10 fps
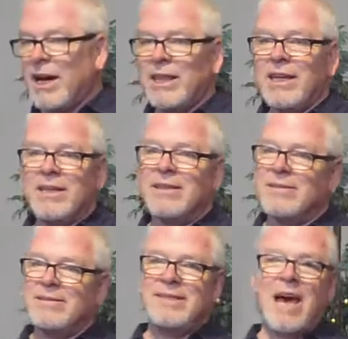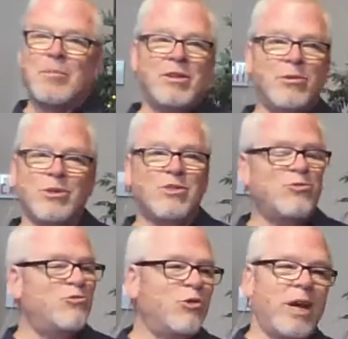I think Tabitha was
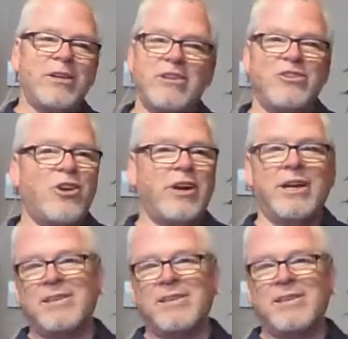right on target